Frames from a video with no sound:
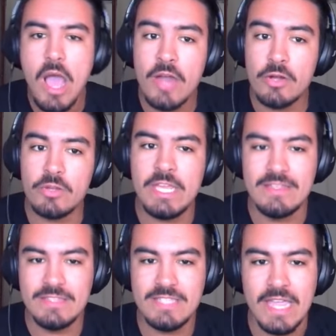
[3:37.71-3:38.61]
Utterly
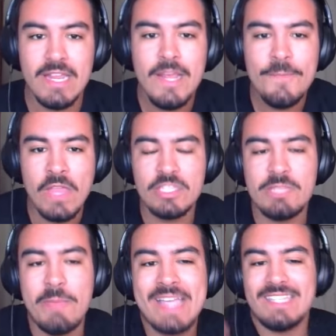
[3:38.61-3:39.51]
insane. Now,
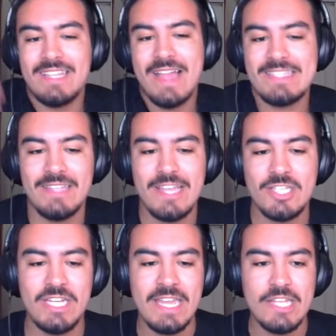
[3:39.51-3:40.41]
let's back at the last
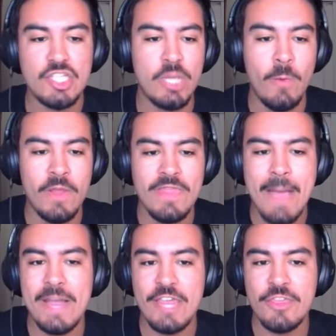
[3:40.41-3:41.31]
election. Again, she won
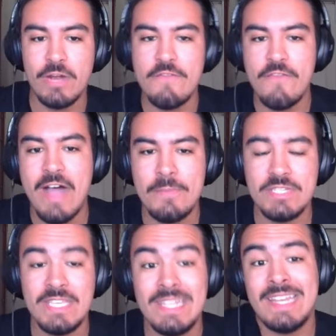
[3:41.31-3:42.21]
that by
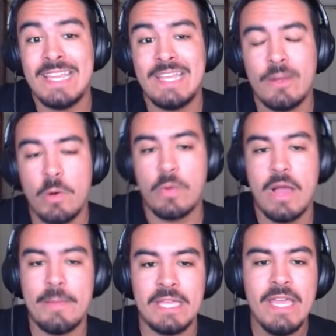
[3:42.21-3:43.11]
35% in a year where
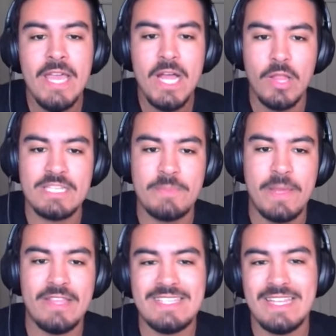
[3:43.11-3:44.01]
Romney lost by
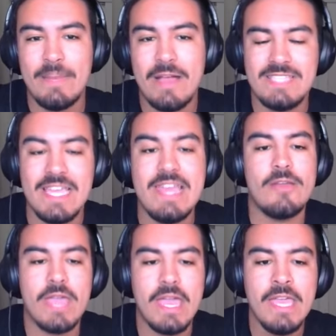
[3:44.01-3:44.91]
less than about 10,
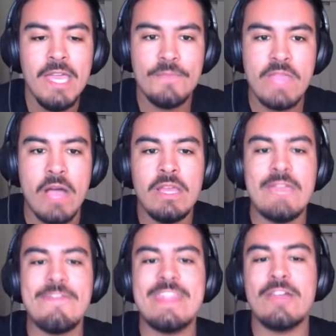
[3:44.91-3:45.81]
okay? Now,
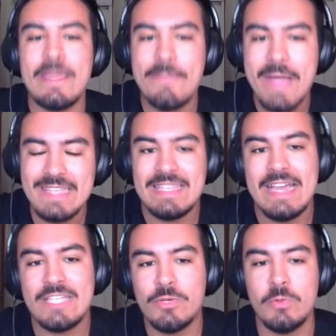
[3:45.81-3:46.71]
even looking past
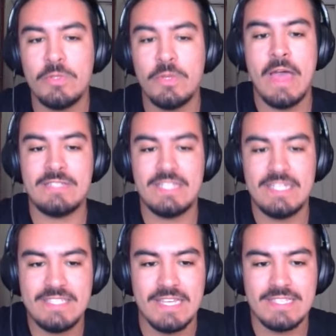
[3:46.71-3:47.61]
that,
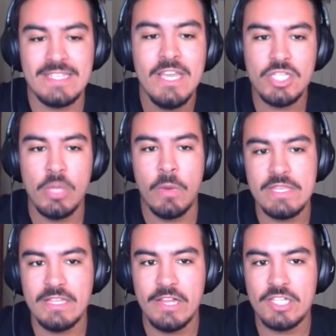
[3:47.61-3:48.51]
2006, she won
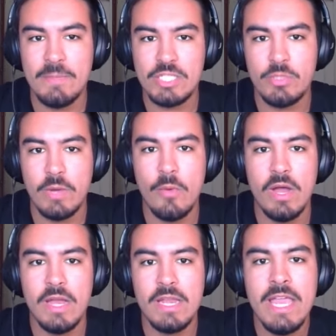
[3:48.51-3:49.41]
this election by
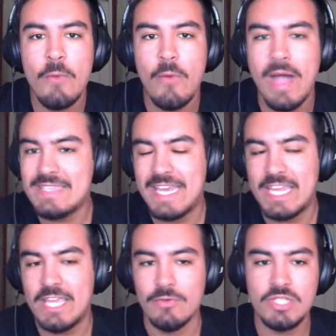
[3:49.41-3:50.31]
21. Why is that
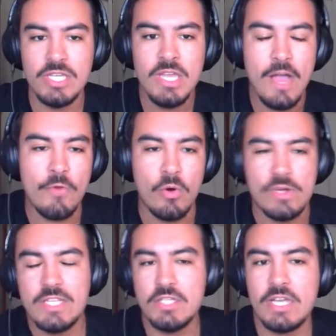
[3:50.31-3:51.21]
huge? Of
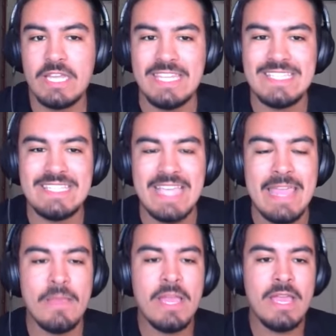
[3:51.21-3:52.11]
course, let's look at the
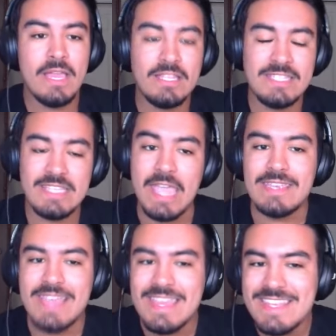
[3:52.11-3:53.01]
same
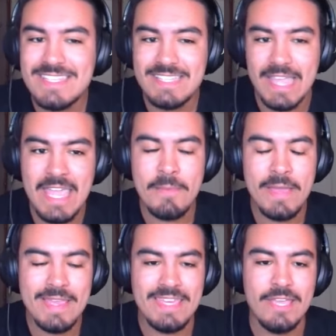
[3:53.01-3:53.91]
state in the
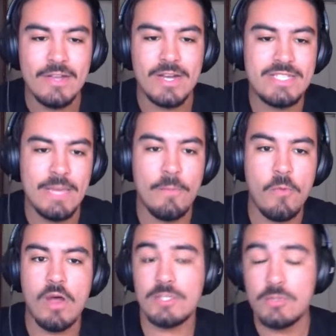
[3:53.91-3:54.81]
same year. Tim
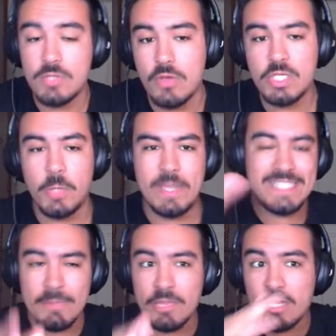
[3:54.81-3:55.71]
Walz, who's also a
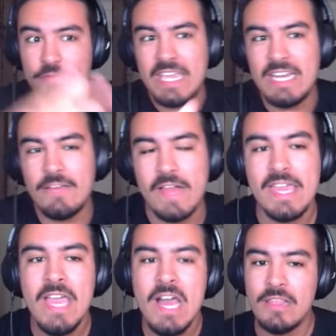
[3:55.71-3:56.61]
similar vein of
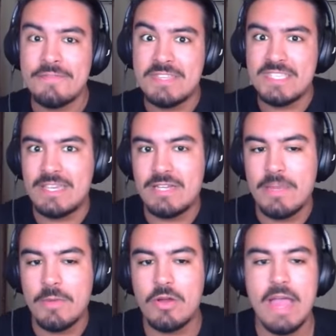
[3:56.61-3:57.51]
like left to center
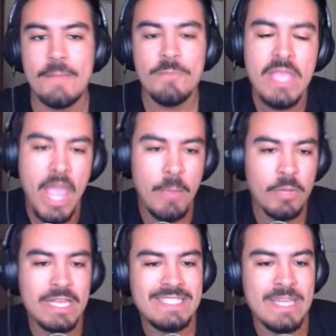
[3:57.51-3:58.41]
Democrat. And we
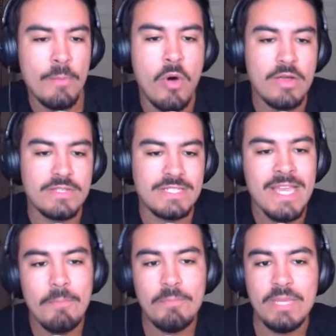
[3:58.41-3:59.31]
look at Tim Walz
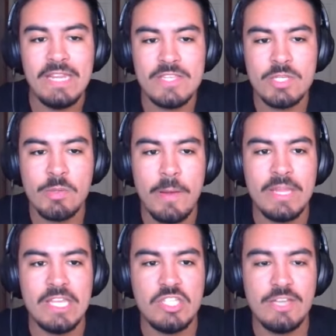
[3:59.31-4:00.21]
beating this
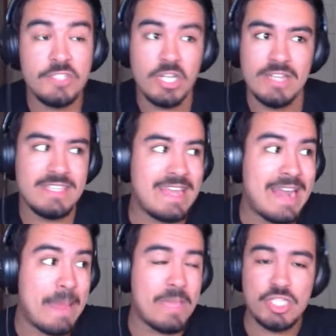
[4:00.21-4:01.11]
Republican, Jeff Johnson, that
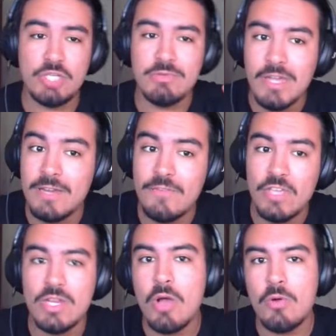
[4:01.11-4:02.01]
I bet you none of
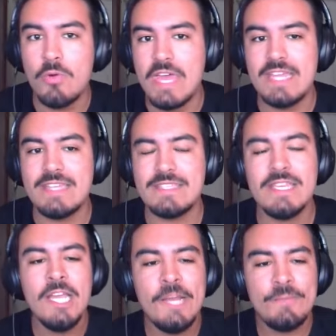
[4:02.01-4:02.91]
you know who that is.
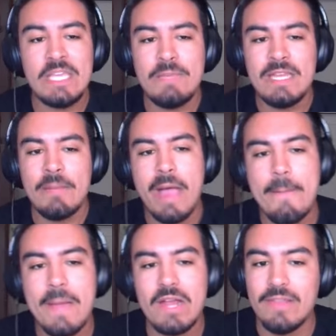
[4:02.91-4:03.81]
He beat him by
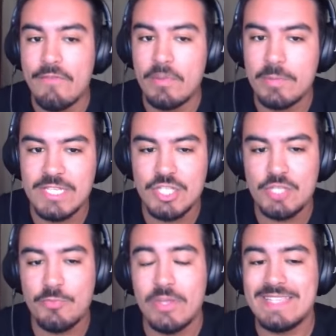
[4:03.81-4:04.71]
about 11
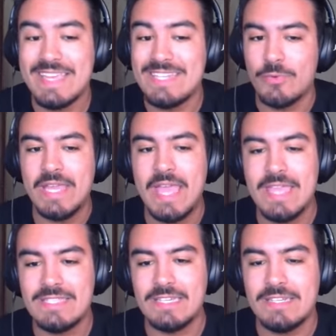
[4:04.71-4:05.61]
percentage points in
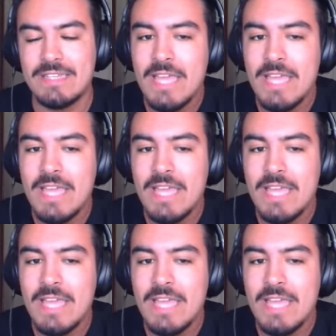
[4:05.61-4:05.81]
2018.